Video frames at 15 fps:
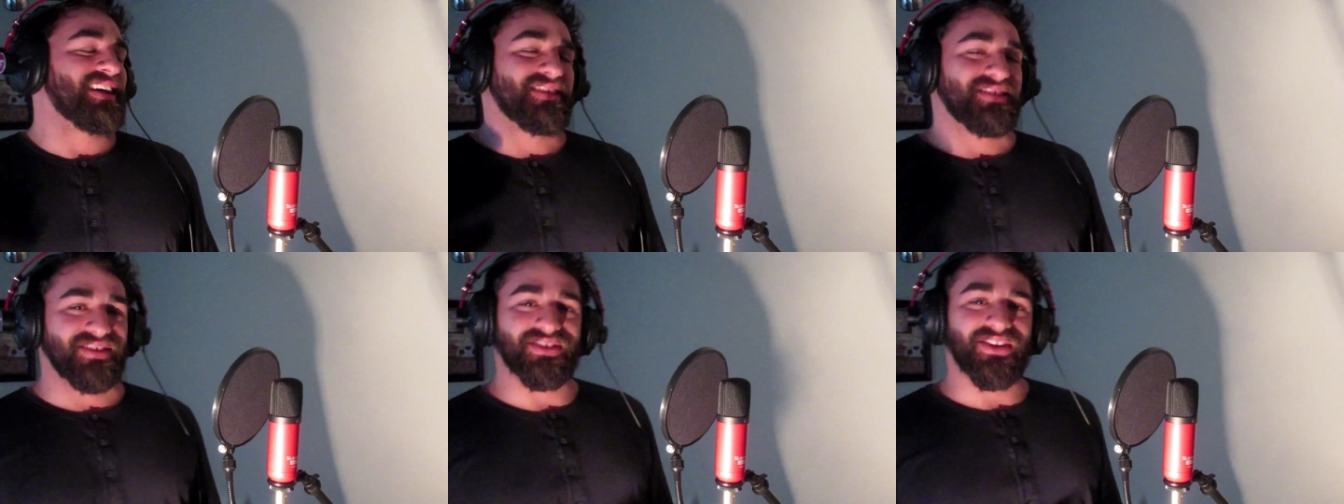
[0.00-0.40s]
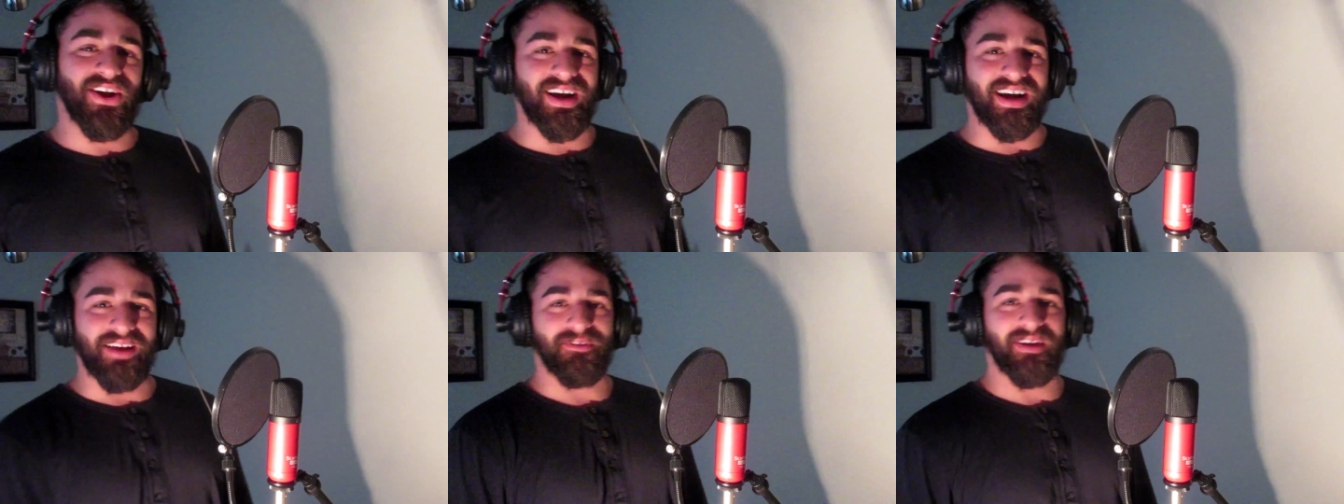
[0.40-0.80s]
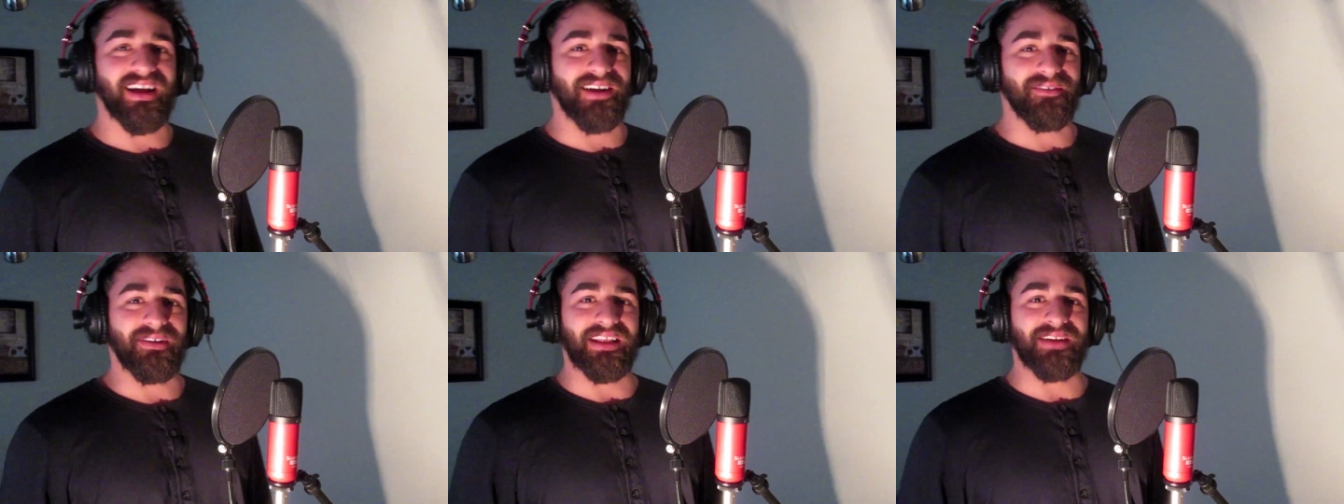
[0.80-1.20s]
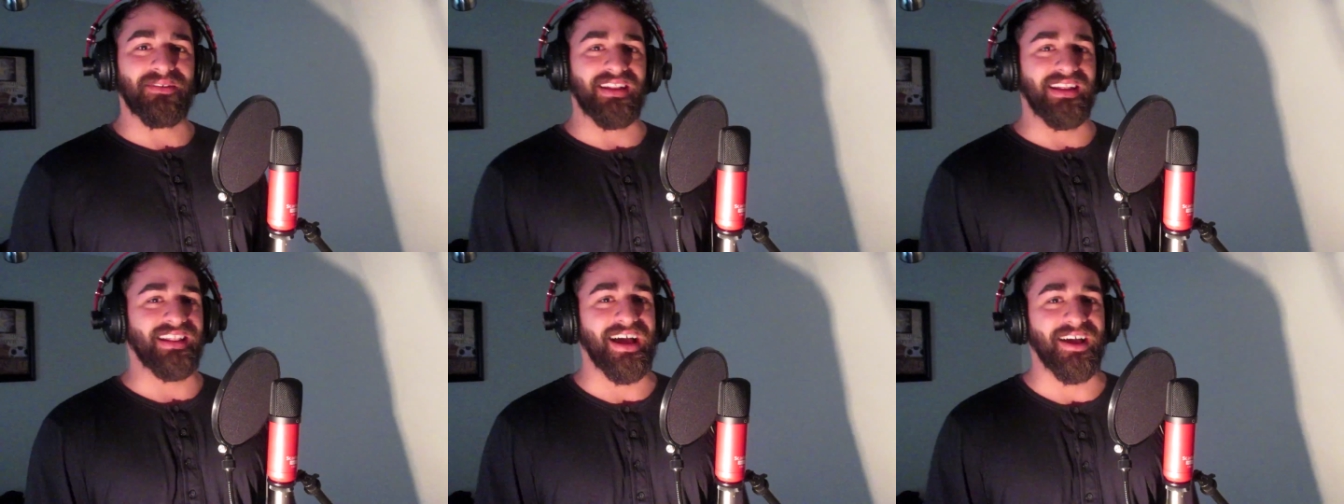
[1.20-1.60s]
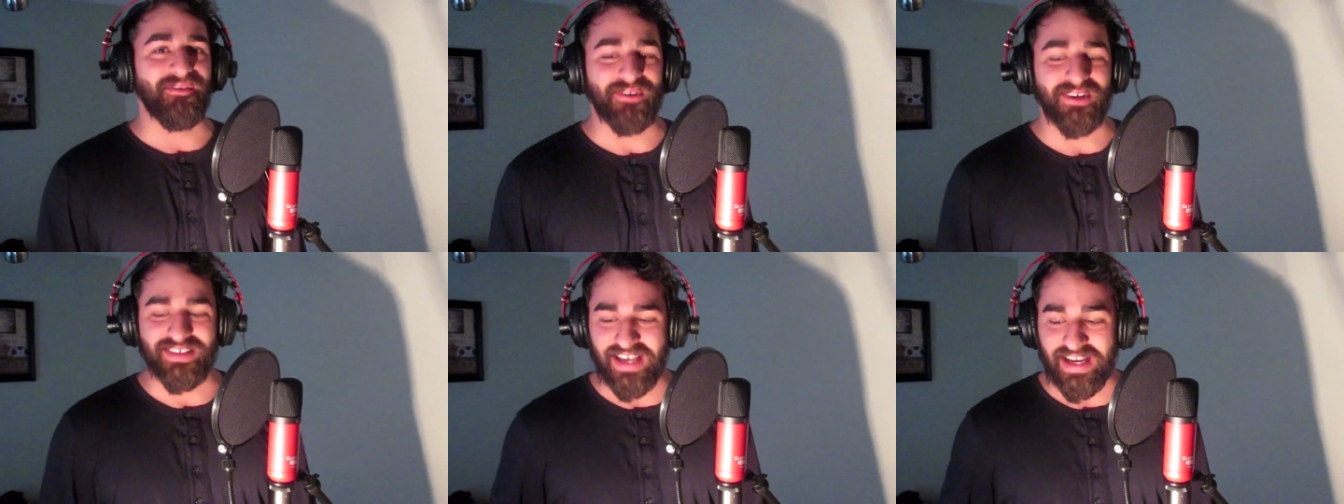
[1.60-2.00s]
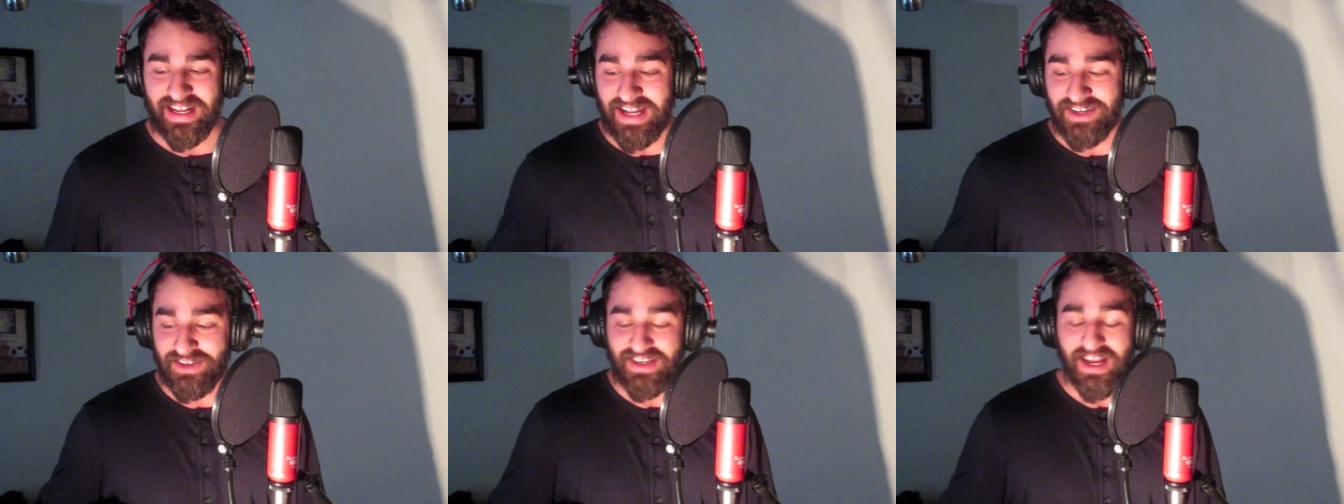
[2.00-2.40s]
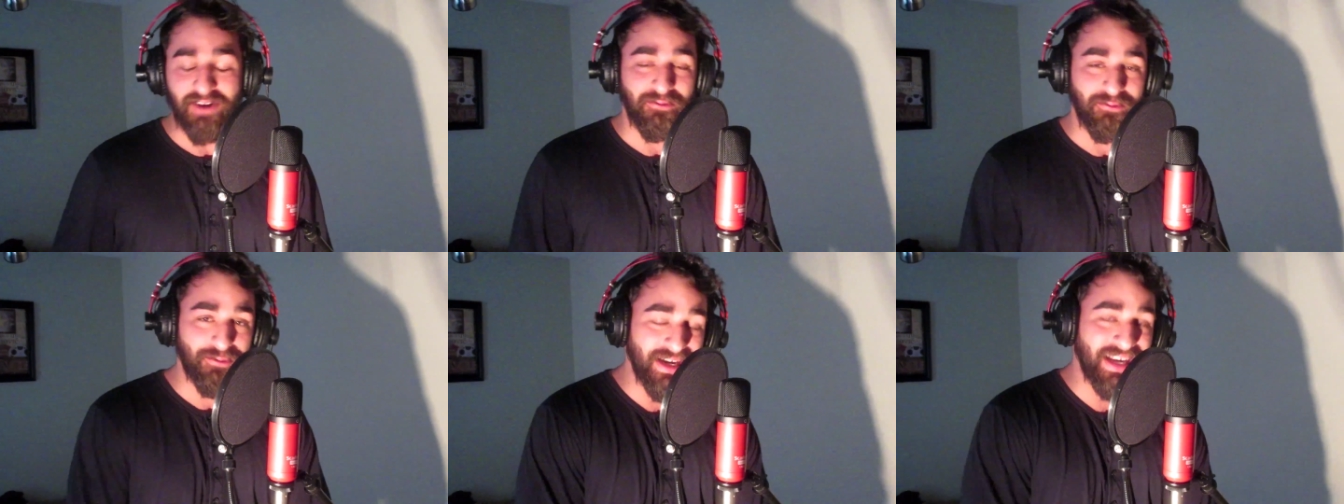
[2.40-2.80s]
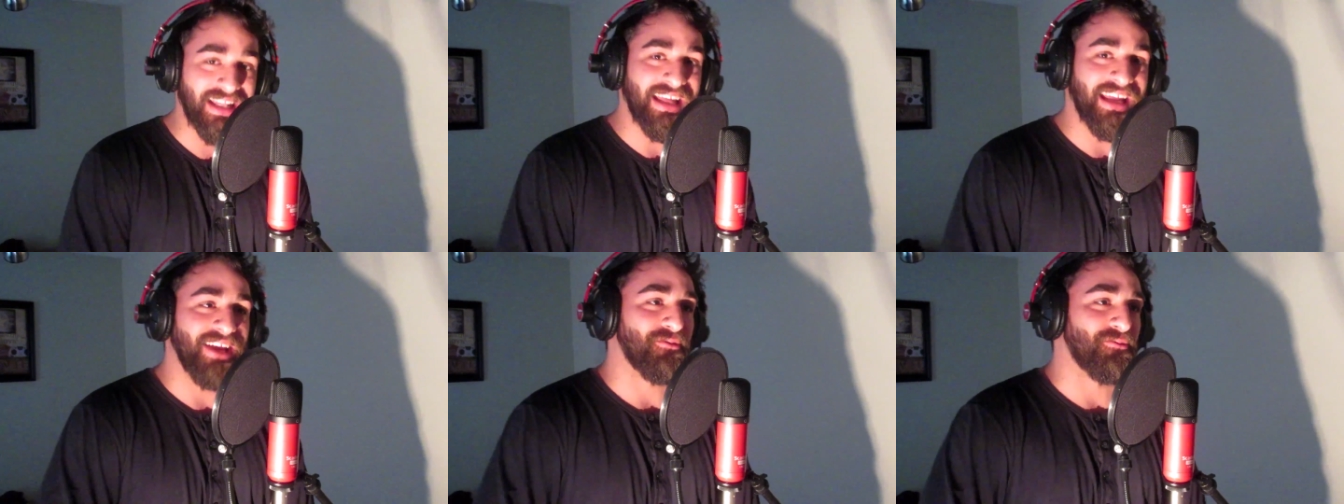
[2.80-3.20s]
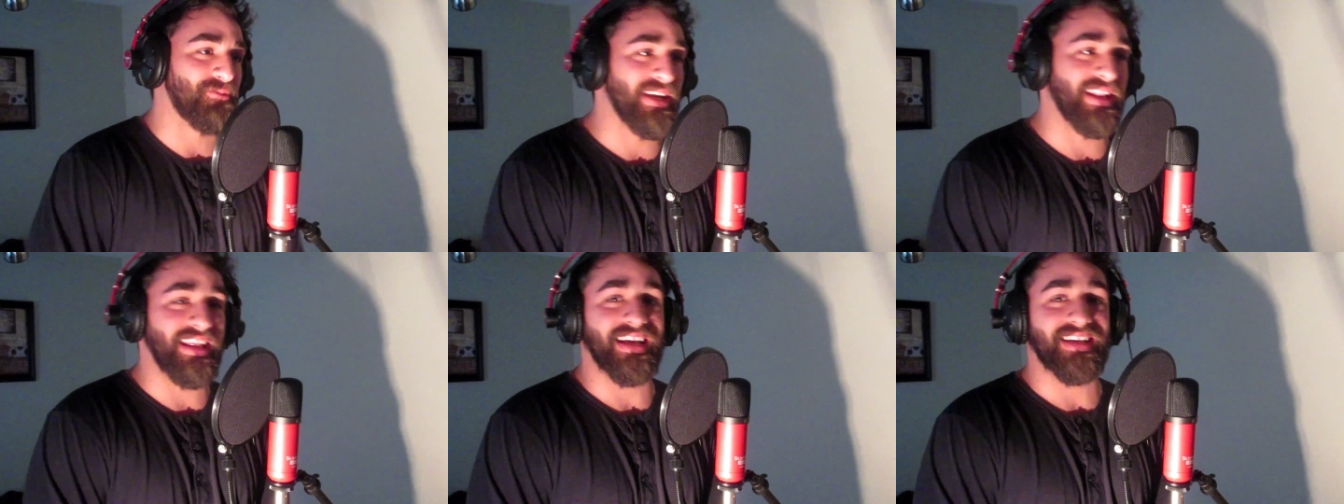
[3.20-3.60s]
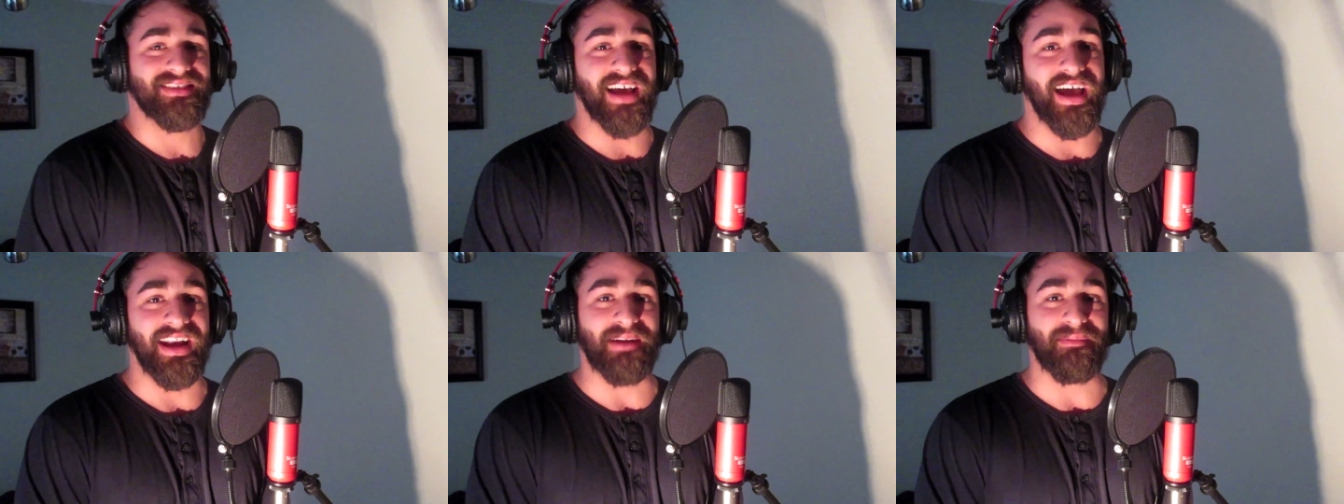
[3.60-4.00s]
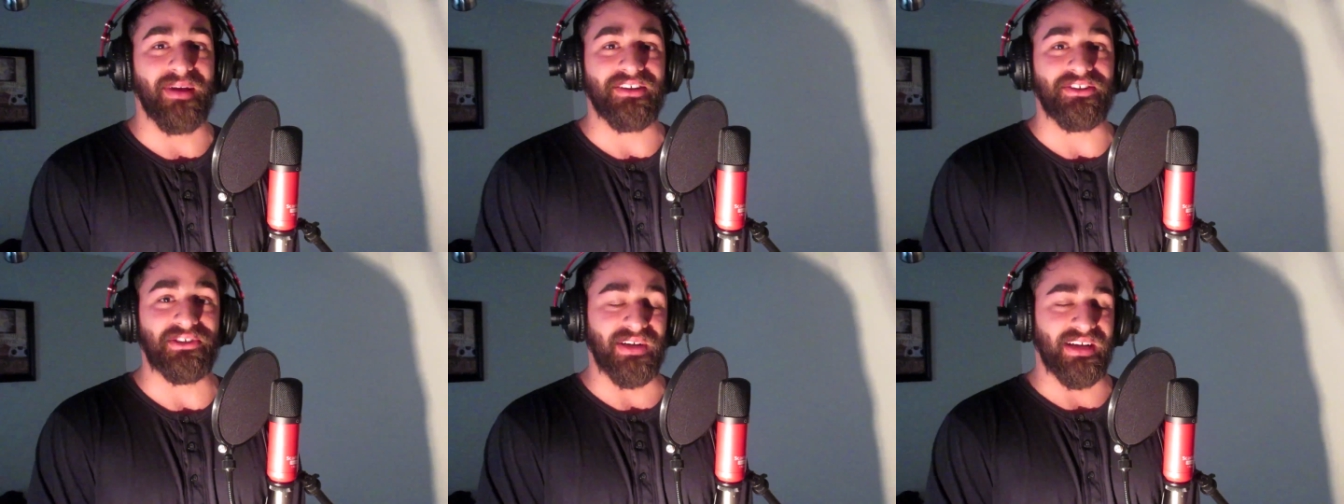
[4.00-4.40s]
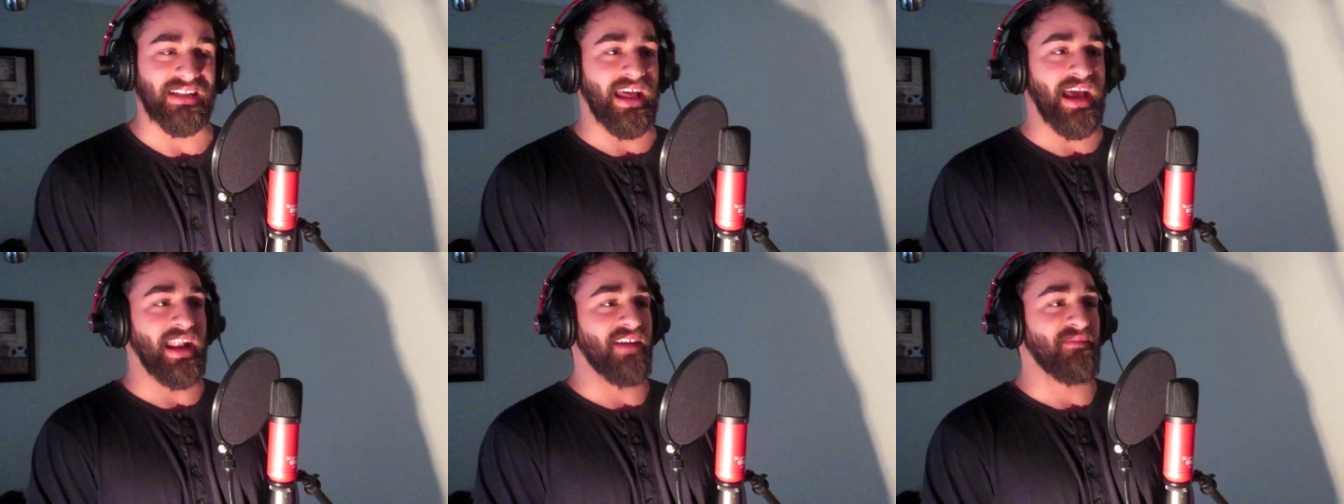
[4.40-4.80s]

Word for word: Sorry if I got really, really loud for a second. I just got really, really excited about doing that.